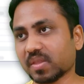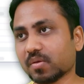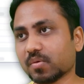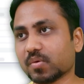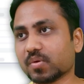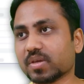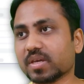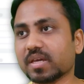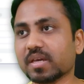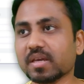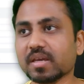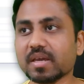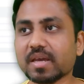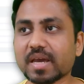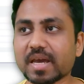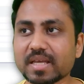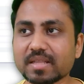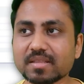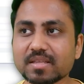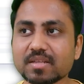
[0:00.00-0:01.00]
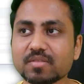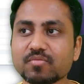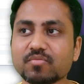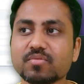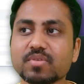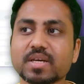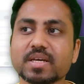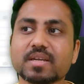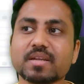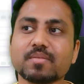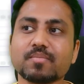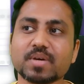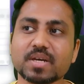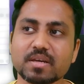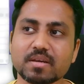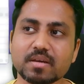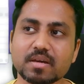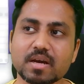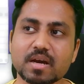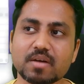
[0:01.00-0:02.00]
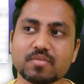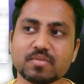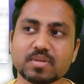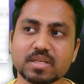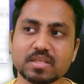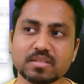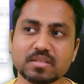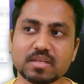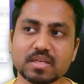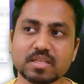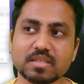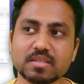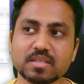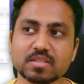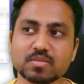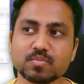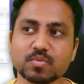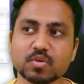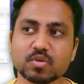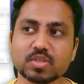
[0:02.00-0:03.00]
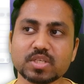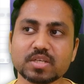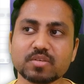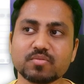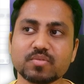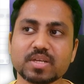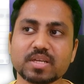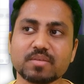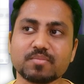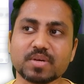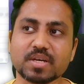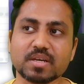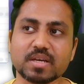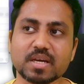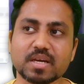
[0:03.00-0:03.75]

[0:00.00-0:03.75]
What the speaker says: Okay, and then where am I in this project? Where am I?